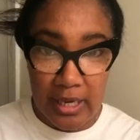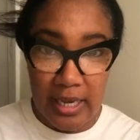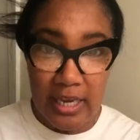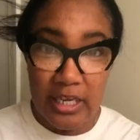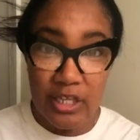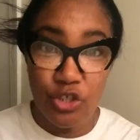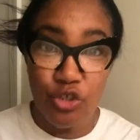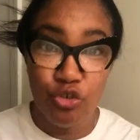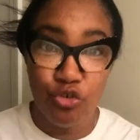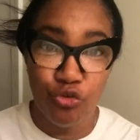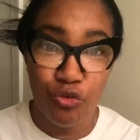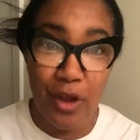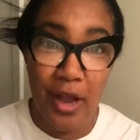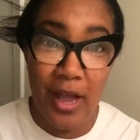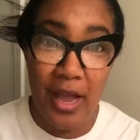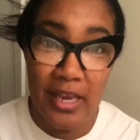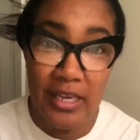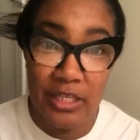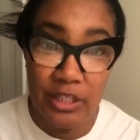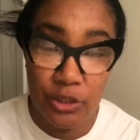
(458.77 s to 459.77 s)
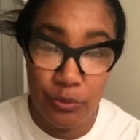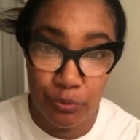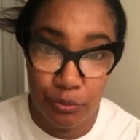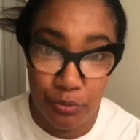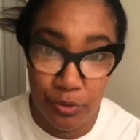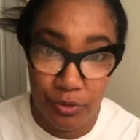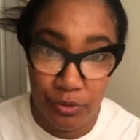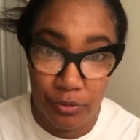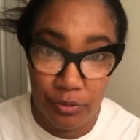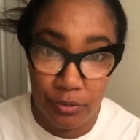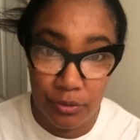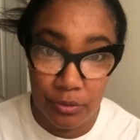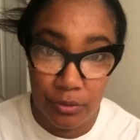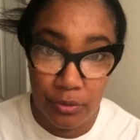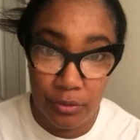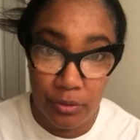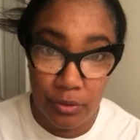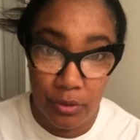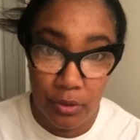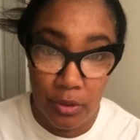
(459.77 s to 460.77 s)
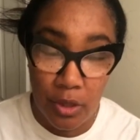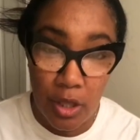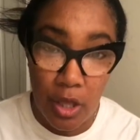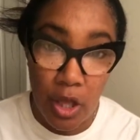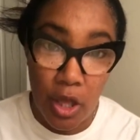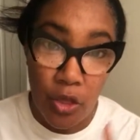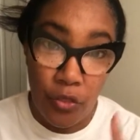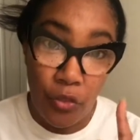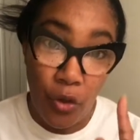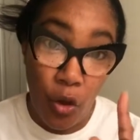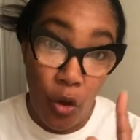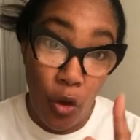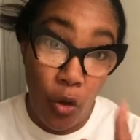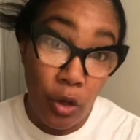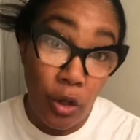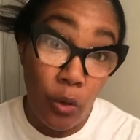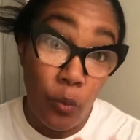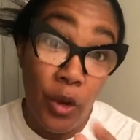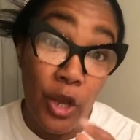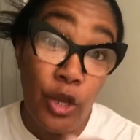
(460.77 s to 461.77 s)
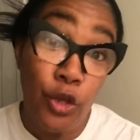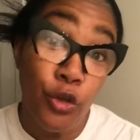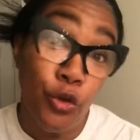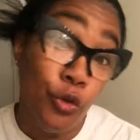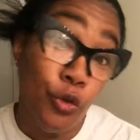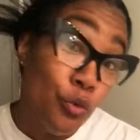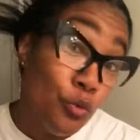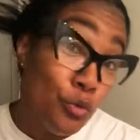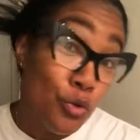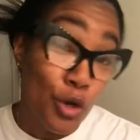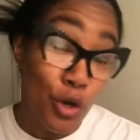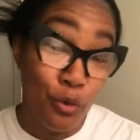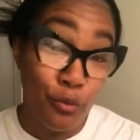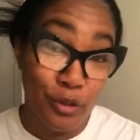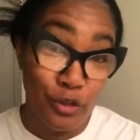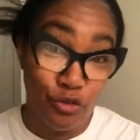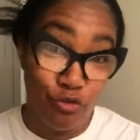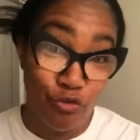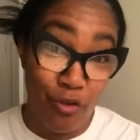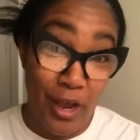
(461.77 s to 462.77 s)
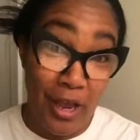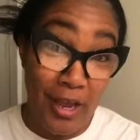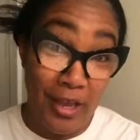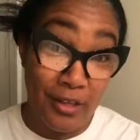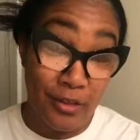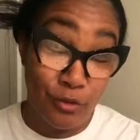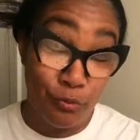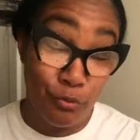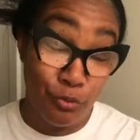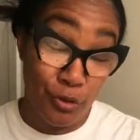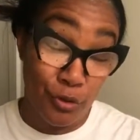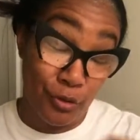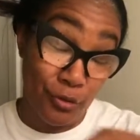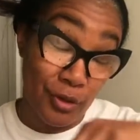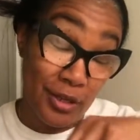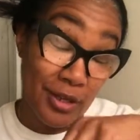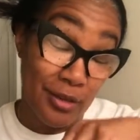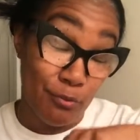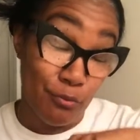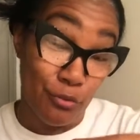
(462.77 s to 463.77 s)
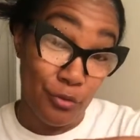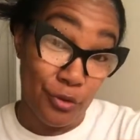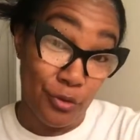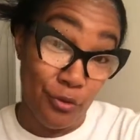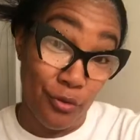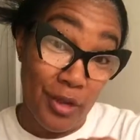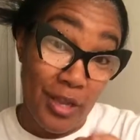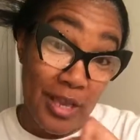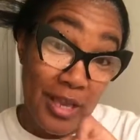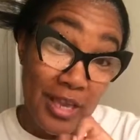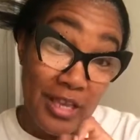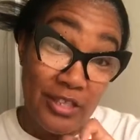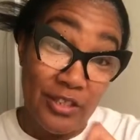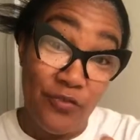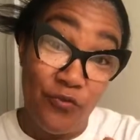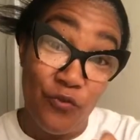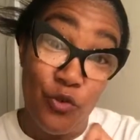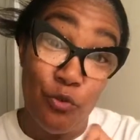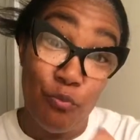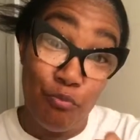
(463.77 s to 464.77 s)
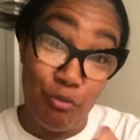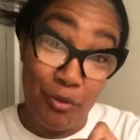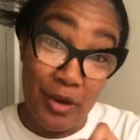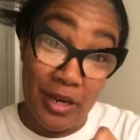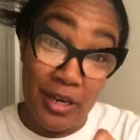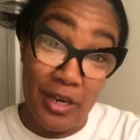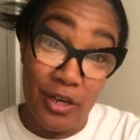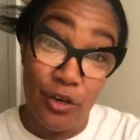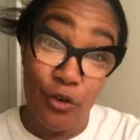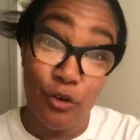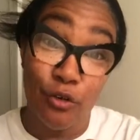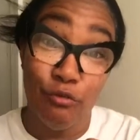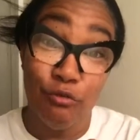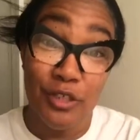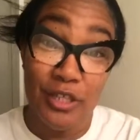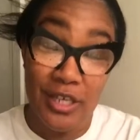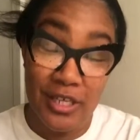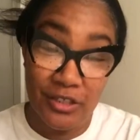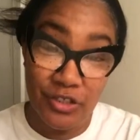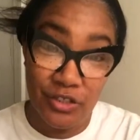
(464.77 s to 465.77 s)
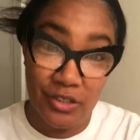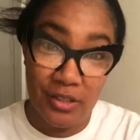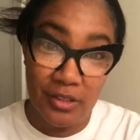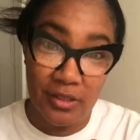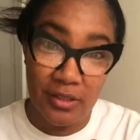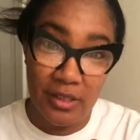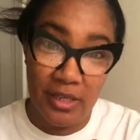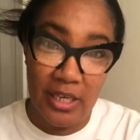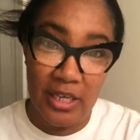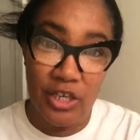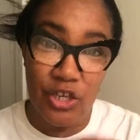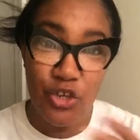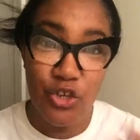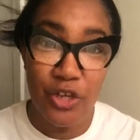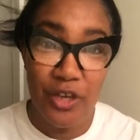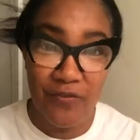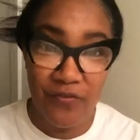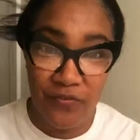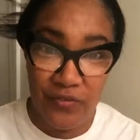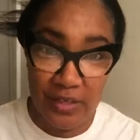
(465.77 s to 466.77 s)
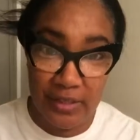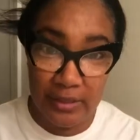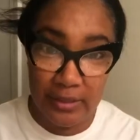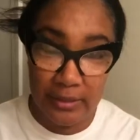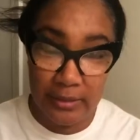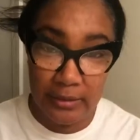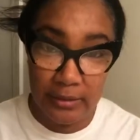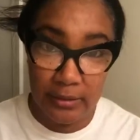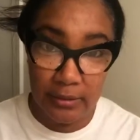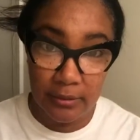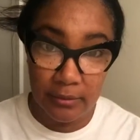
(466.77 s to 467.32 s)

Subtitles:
It's dry and it's brittle. The only way you know it's dry and brittle is if you break it or you touch it and you can feel it.